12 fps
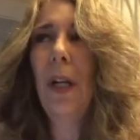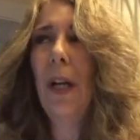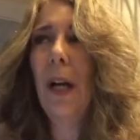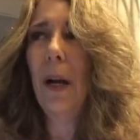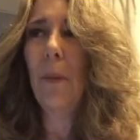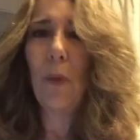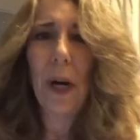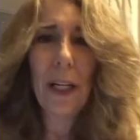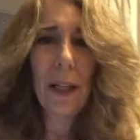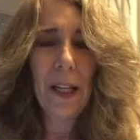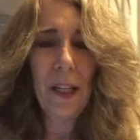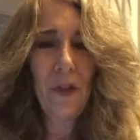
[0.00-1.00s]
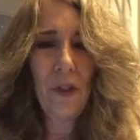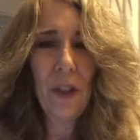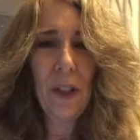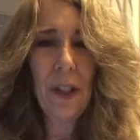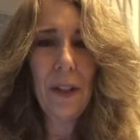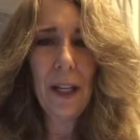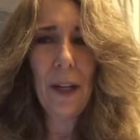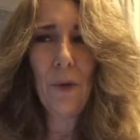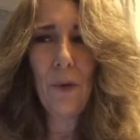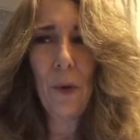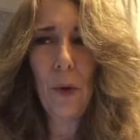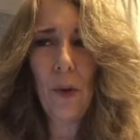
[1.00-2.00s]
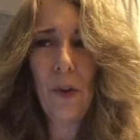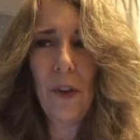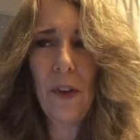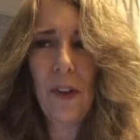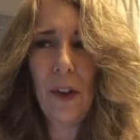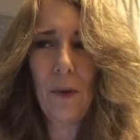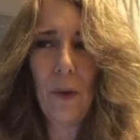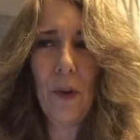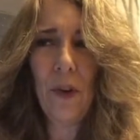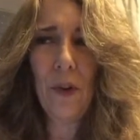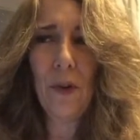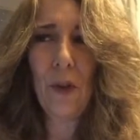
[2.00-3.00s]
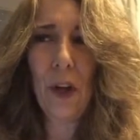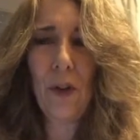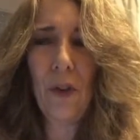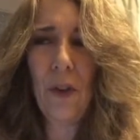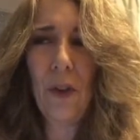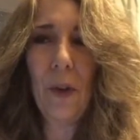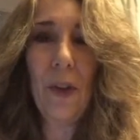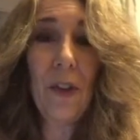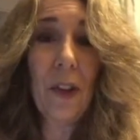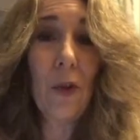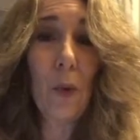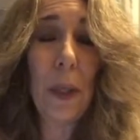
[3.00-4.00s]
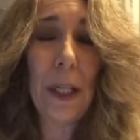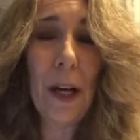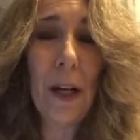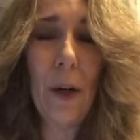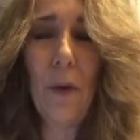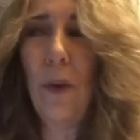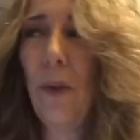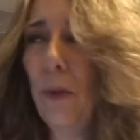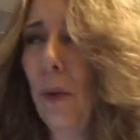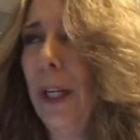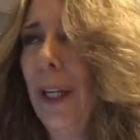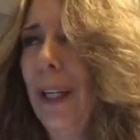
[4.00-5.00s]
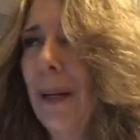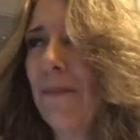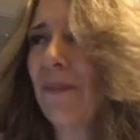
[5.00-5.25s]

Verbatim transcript: um, regulation. In the Air Force, it's Air Force Instruction 362903.